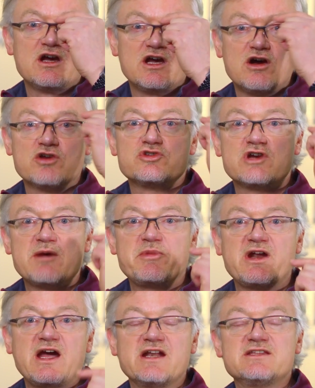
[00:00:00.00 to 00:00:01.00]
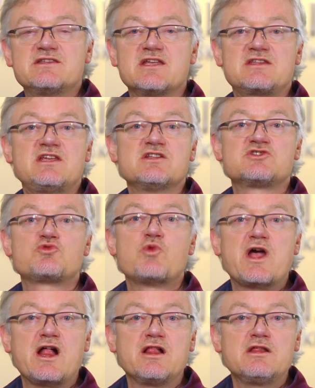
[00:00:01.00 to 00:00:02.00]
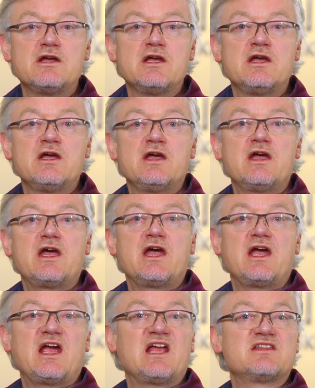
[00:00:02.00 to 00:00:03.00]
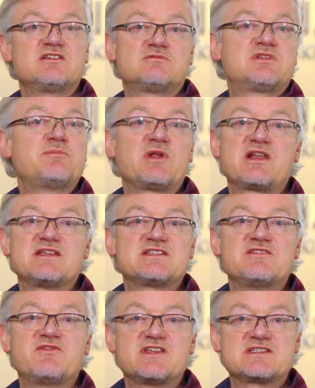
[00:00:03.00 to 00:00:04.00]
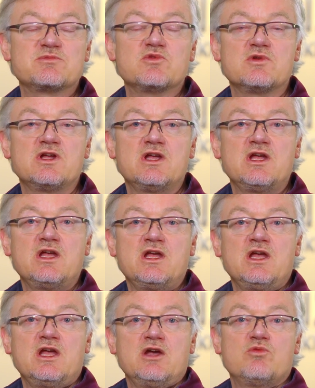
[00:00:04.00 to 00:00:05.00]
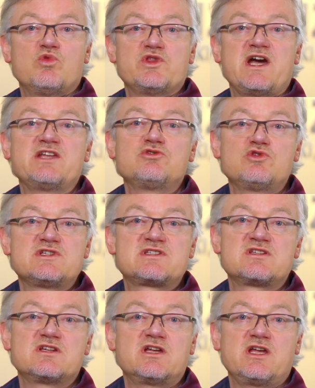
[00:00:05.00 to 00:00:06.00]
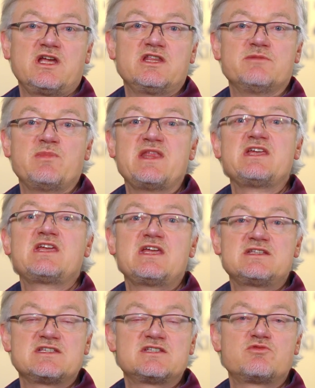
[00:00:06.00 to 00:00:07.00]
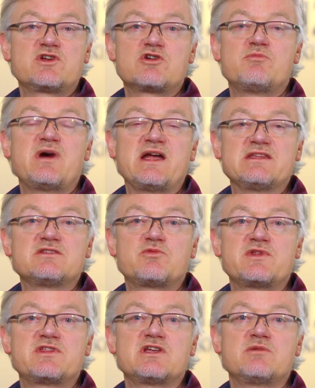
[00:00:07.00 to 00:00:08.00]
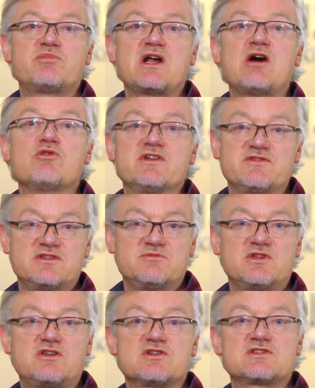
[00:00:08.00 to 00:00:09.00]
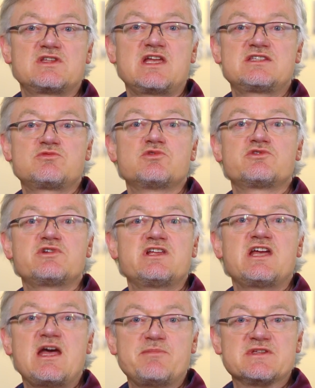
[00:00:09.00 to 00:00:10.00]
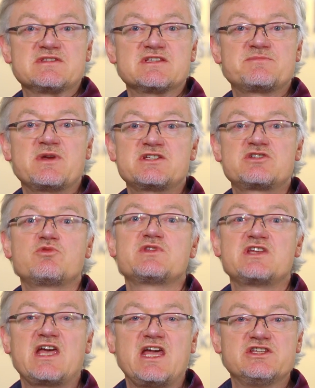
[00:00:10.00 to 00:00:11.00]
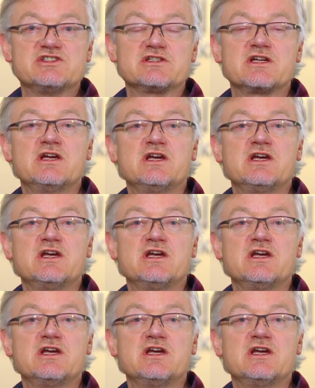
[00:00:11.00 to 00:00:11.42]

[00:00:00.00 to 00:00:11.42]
on your upper eyelid that heals well and it typically is invisible. What I do is, in many cases, we combine it with the brow lift because that's what really happens, especially with the aging.